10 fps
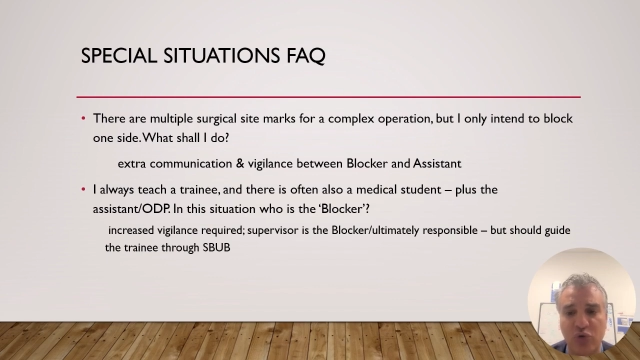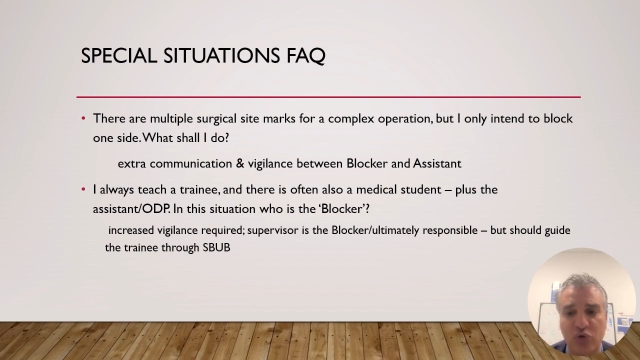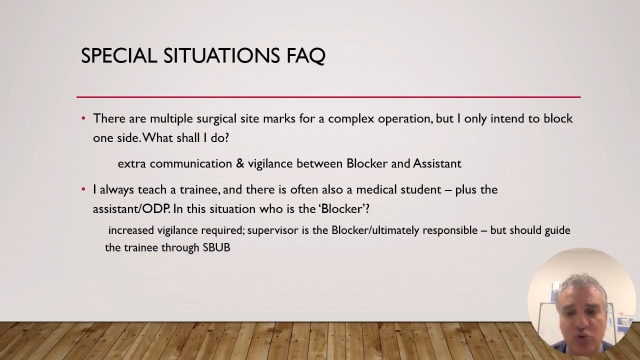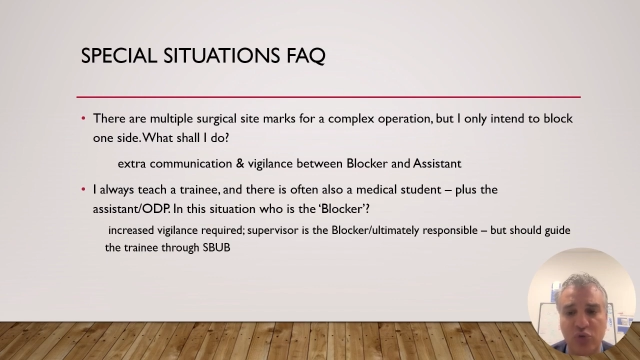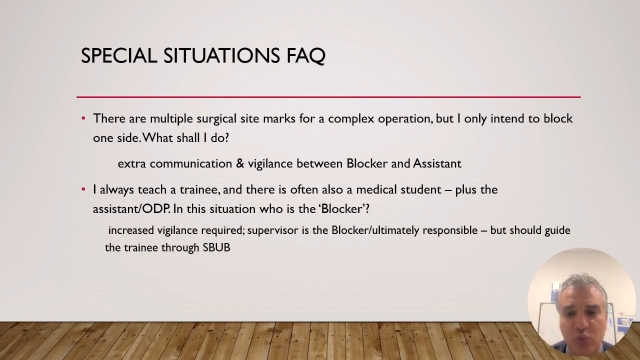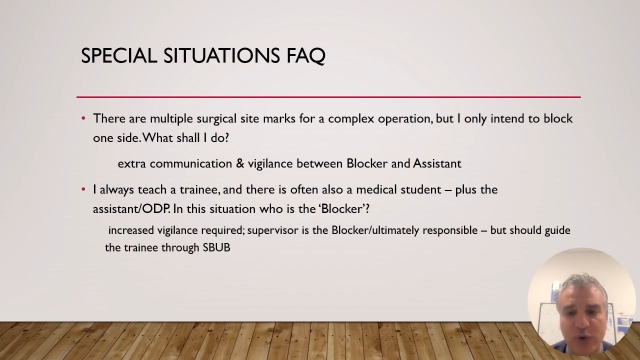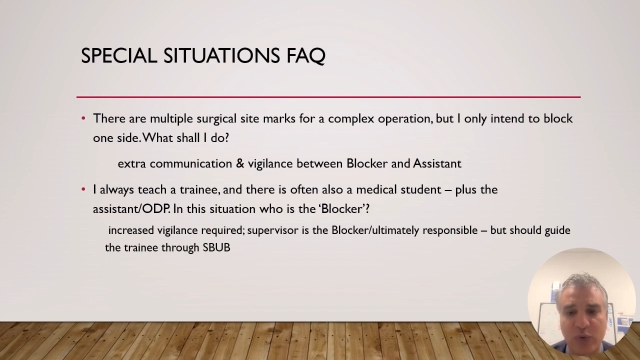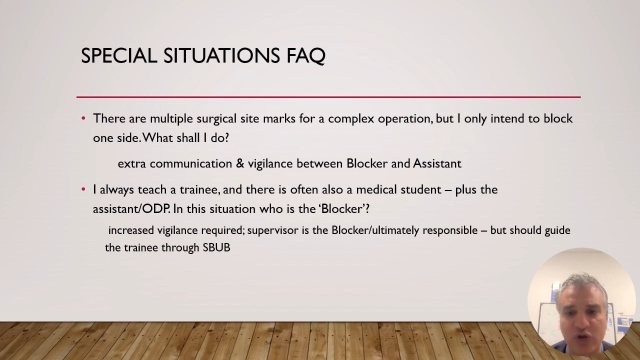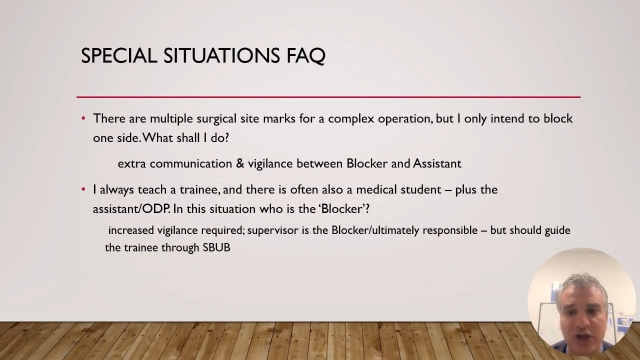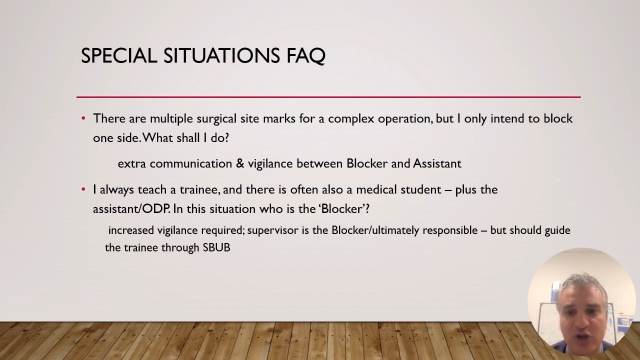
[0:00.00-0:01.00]
we
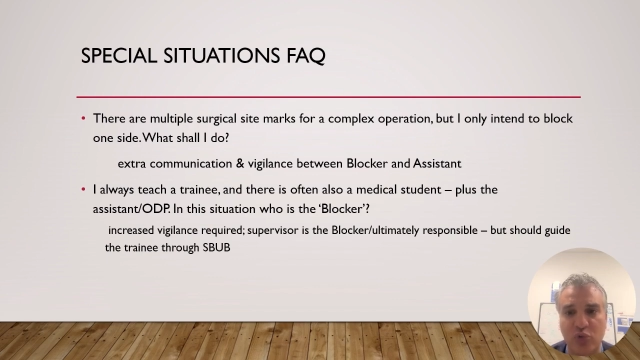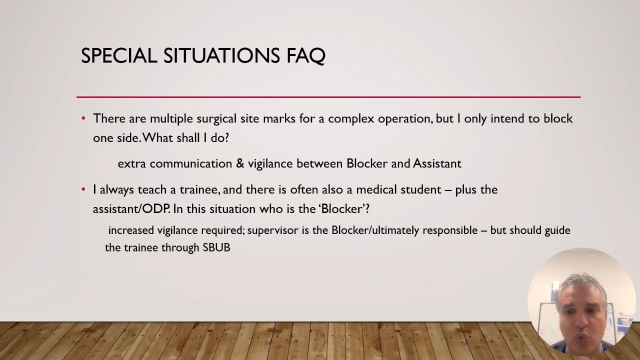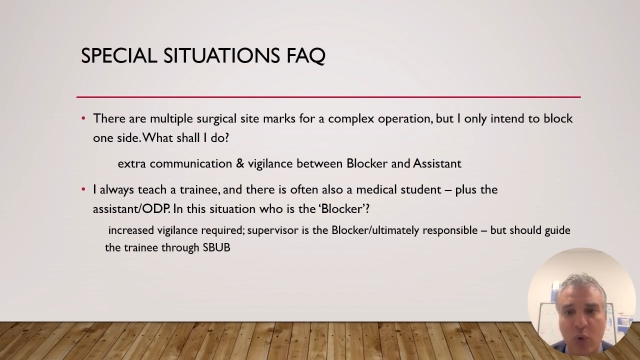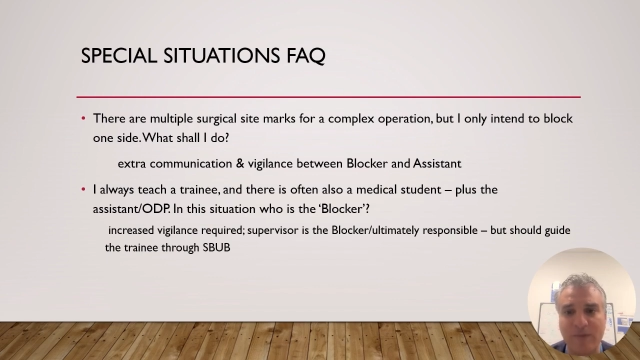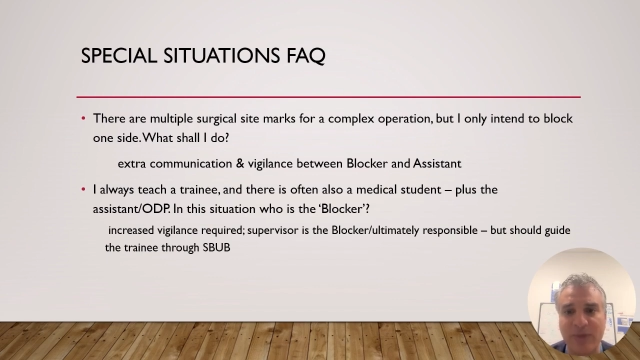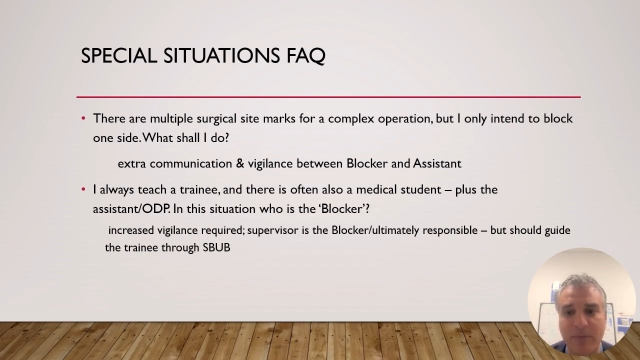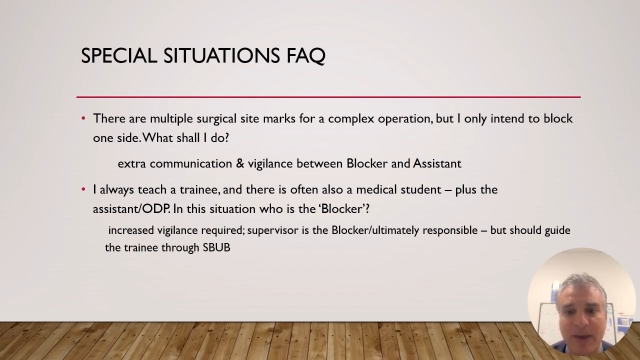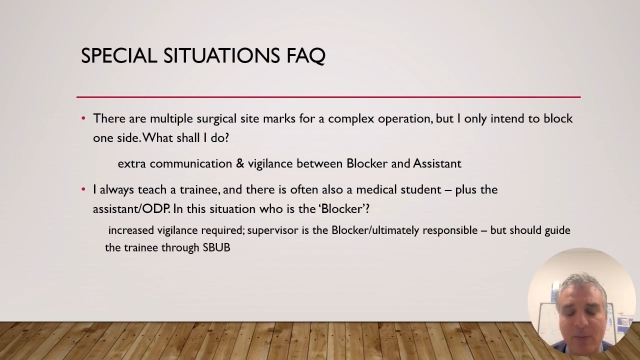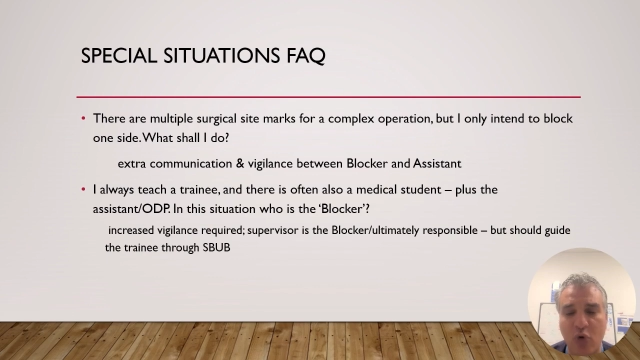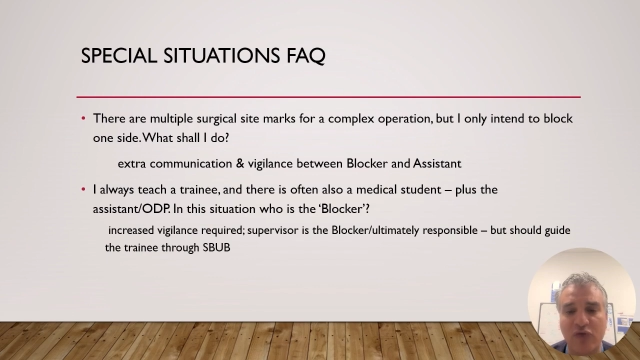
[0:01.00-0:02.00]
need to be more
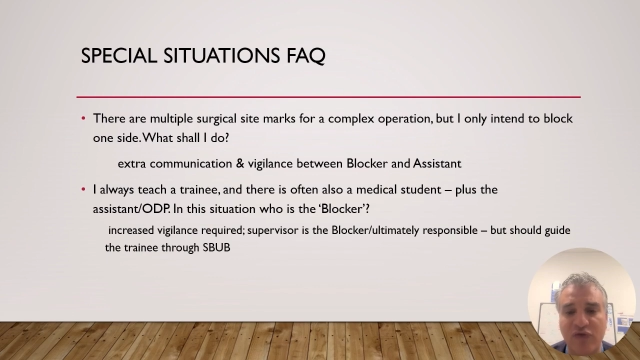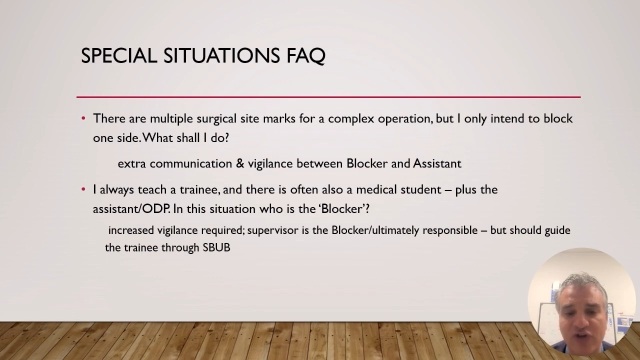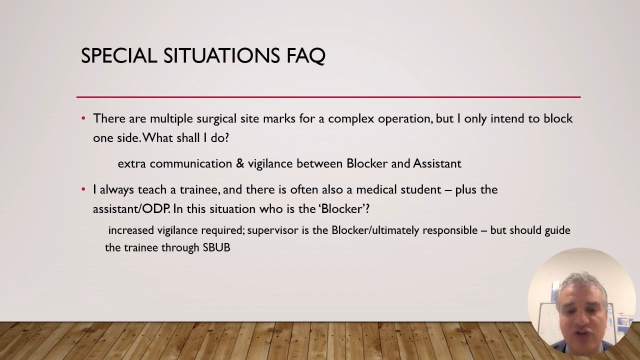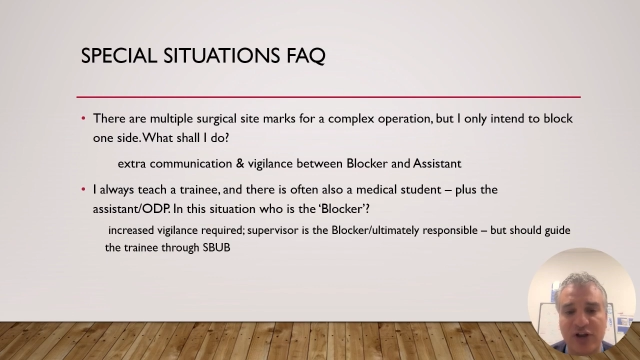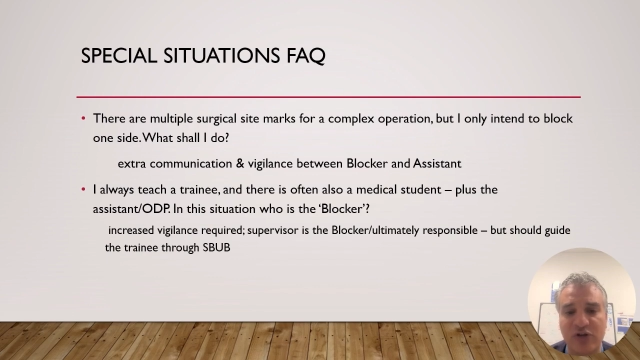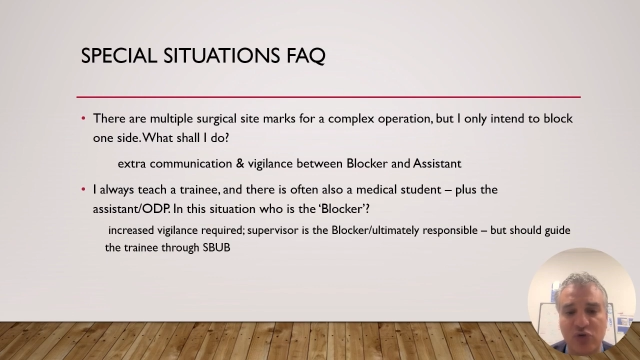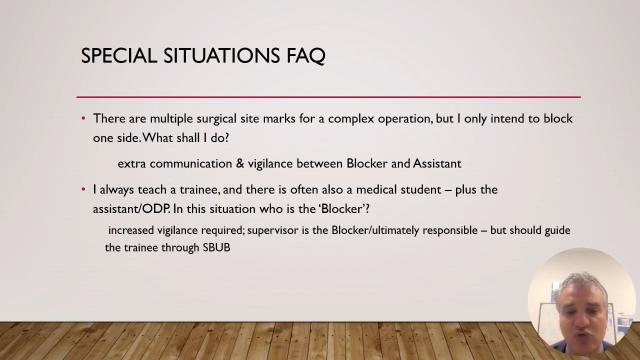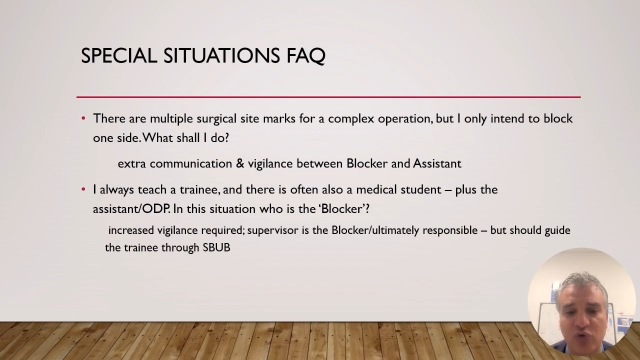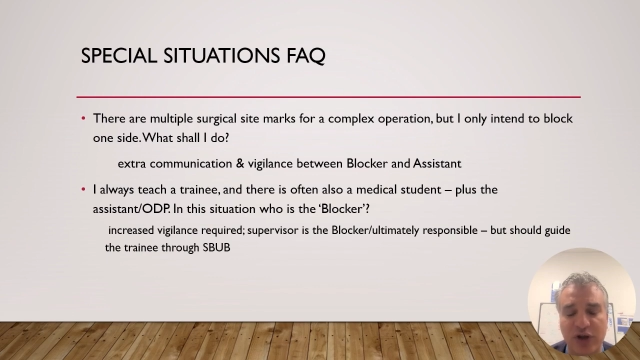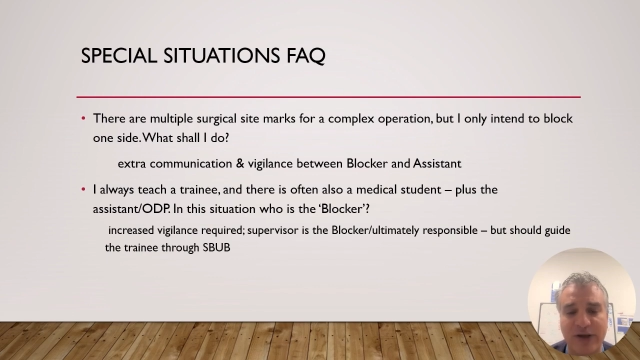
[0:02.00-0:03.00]
vigilant during
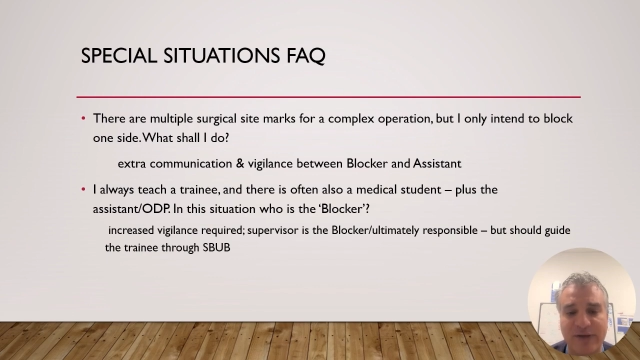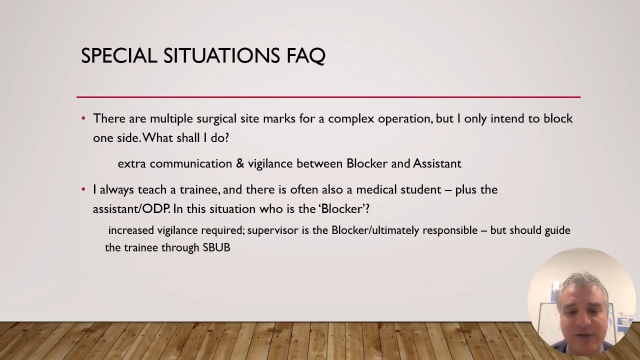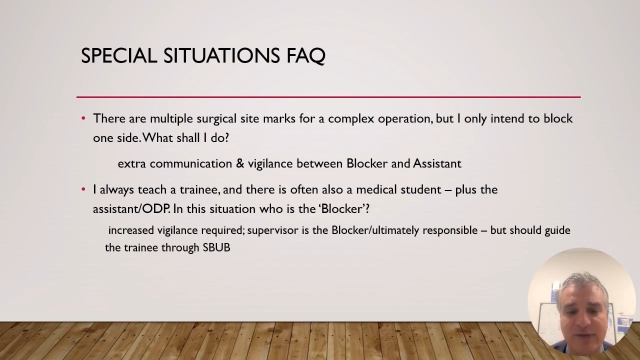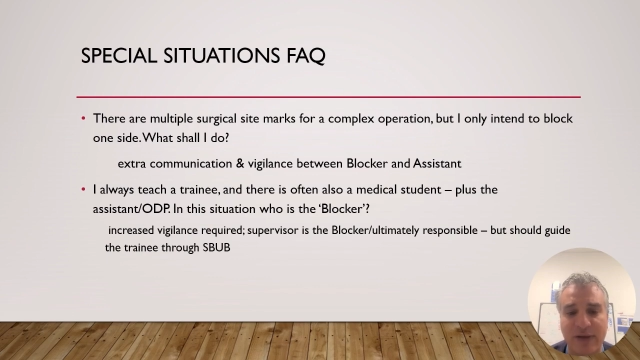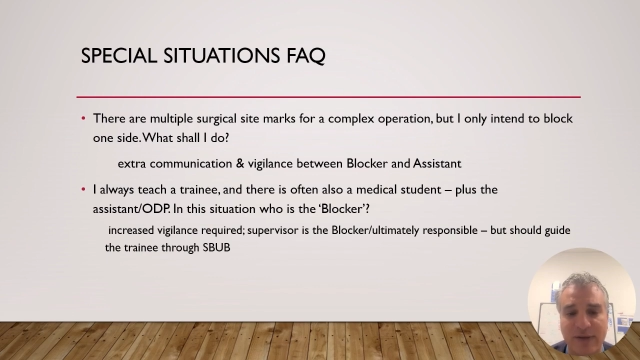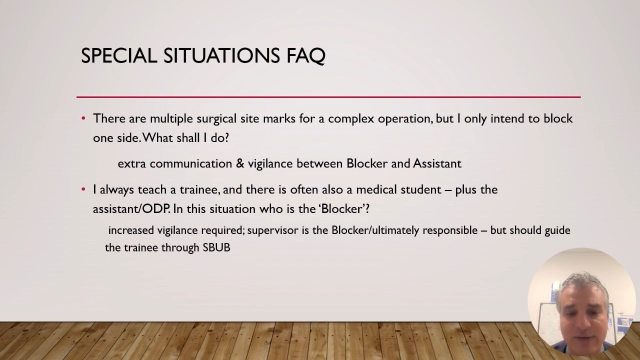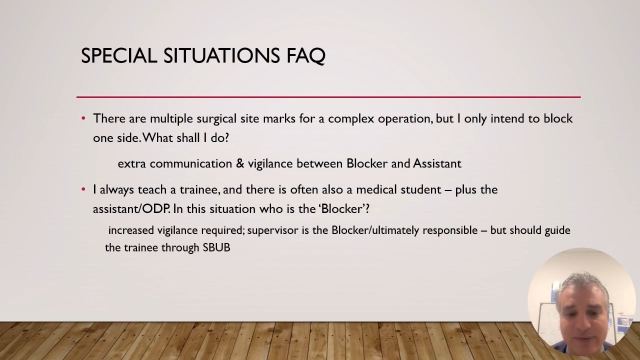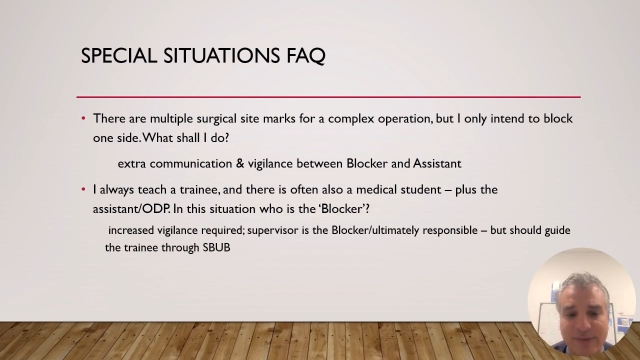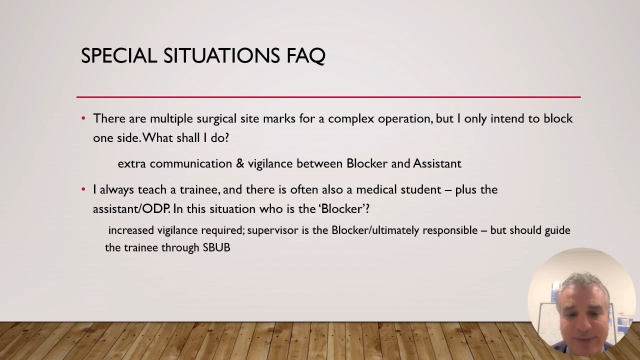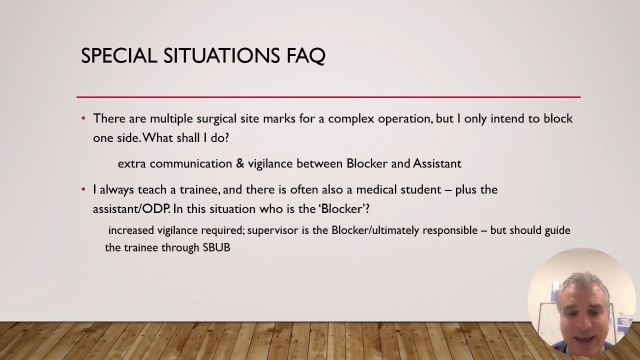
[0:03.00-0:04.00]
this
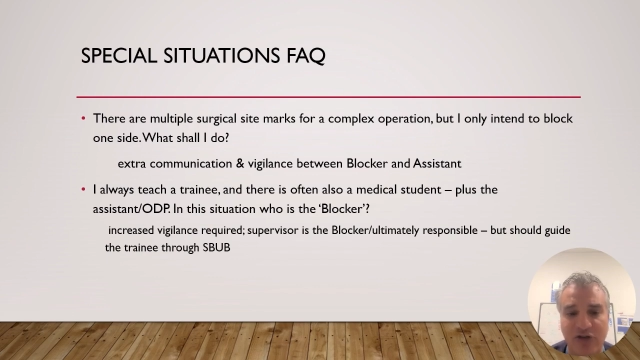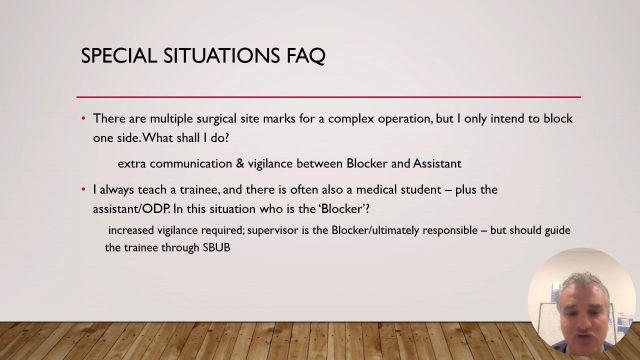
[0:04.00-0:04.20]
stage.